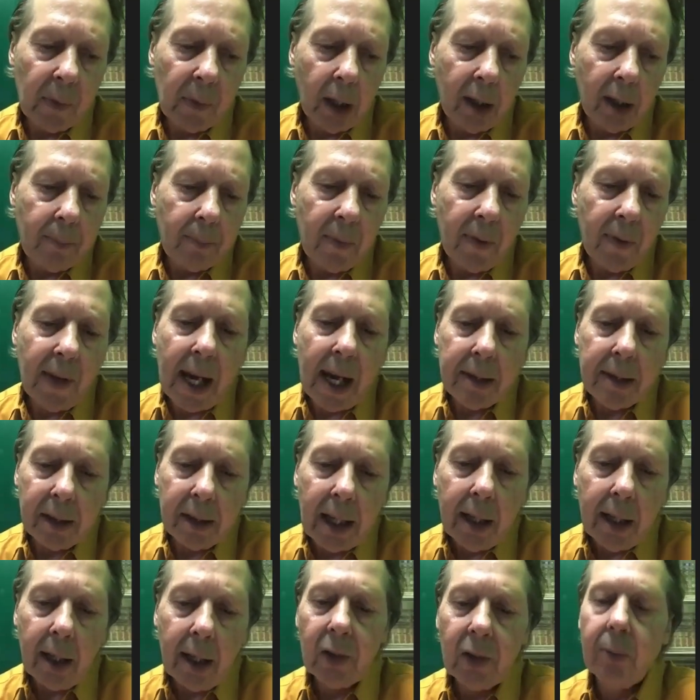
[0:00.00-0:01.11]
That
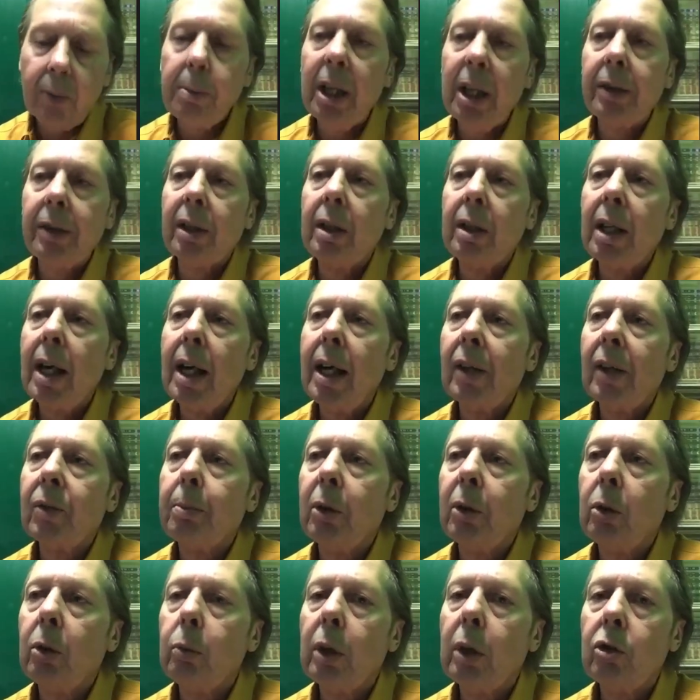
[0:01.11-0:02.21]
night I spent in the
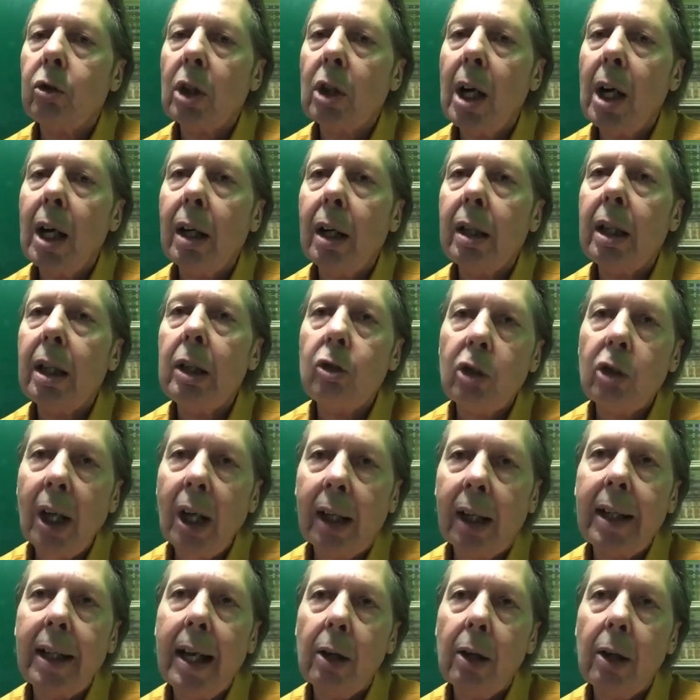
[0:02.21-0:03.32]
hospital with John. He
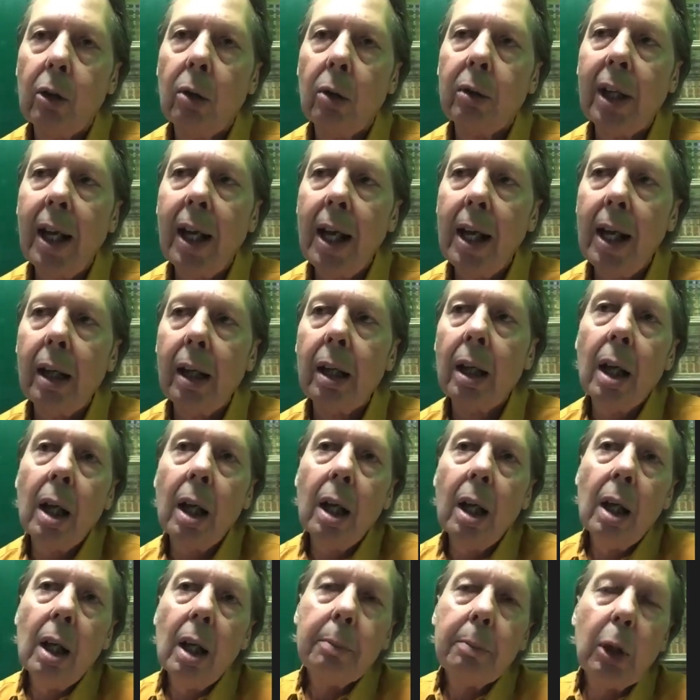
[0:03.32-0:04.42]
checked out okay,
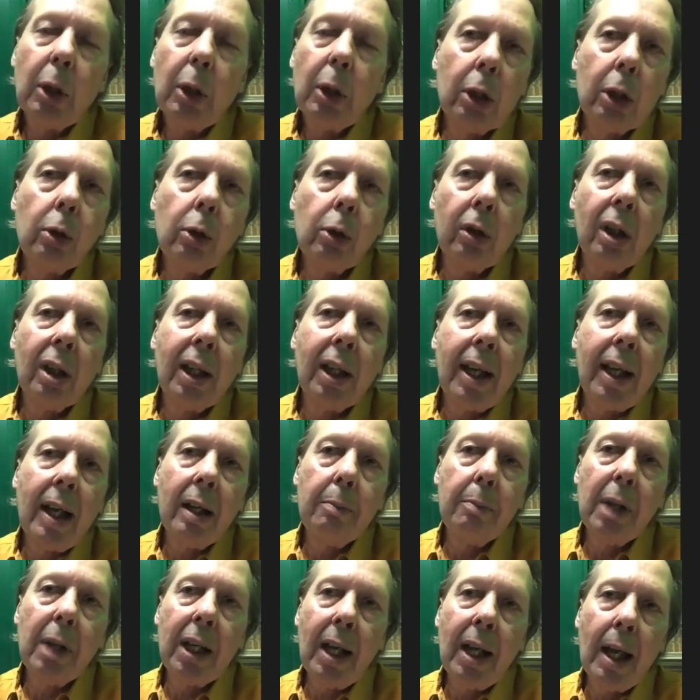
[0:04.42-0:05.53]
but we couldn't get
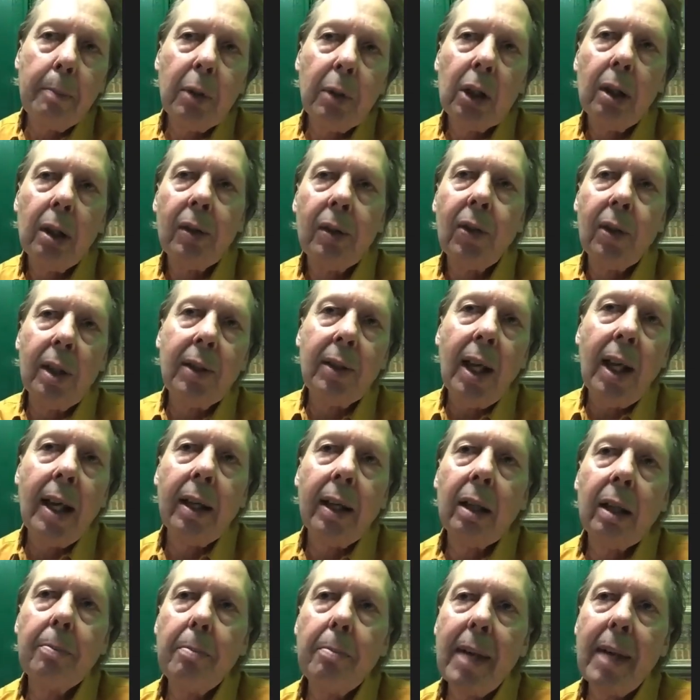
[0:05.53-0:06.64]
him an ambulance to
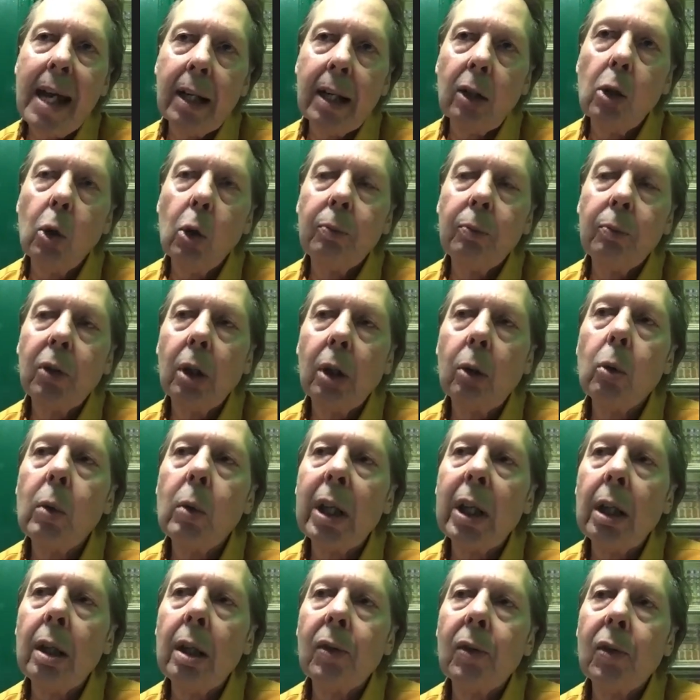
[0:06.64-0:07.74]
take him back home to
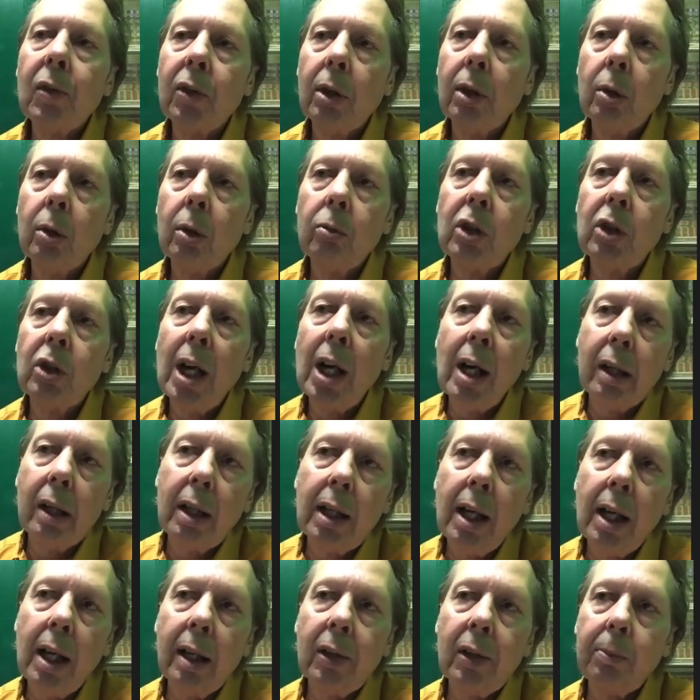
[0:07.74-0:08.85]
Queens. So John and
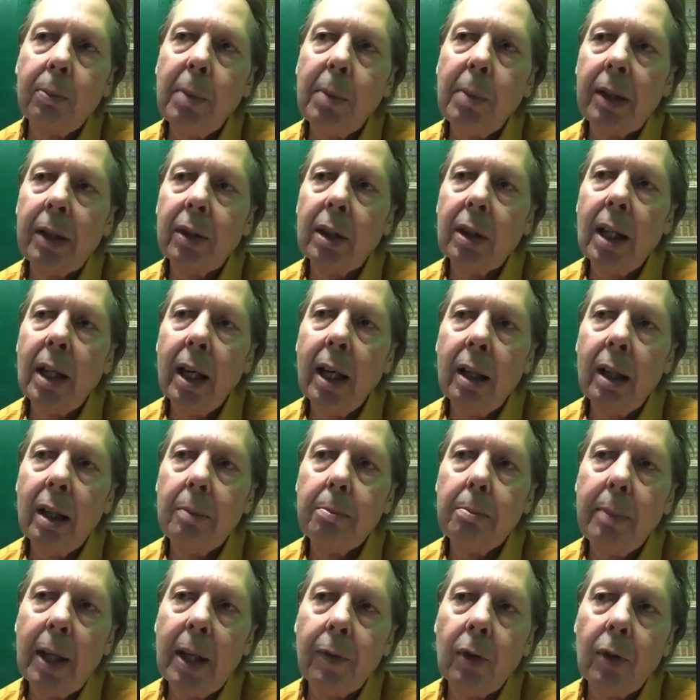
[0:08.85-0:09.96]
I spent the night in
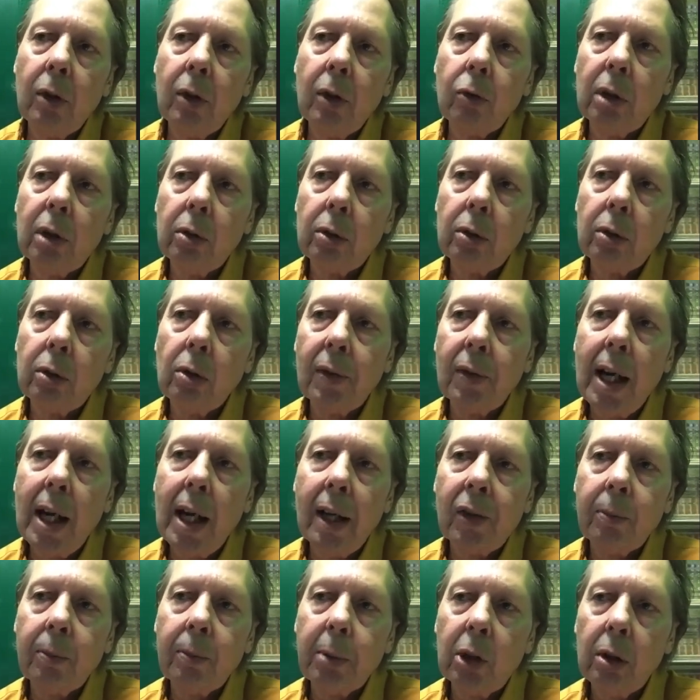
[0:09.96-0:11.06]
Beth Israel North
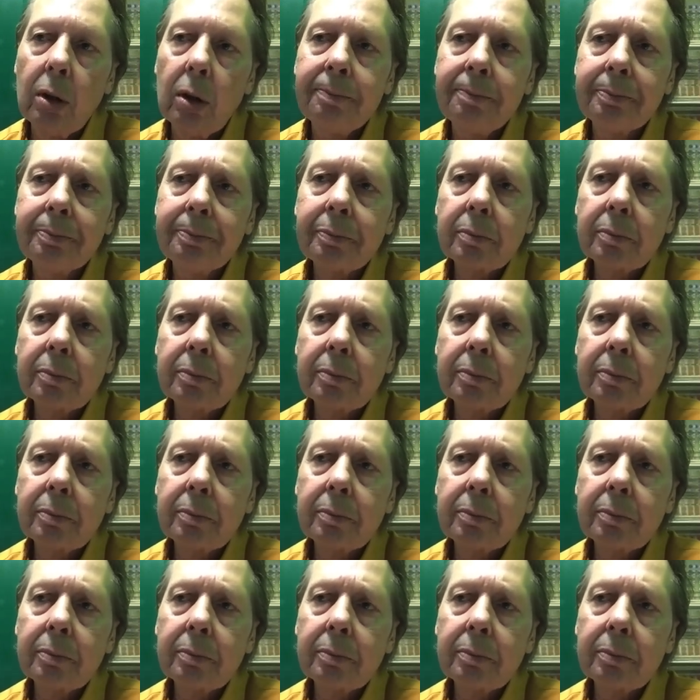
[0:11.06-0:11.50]
Hospital.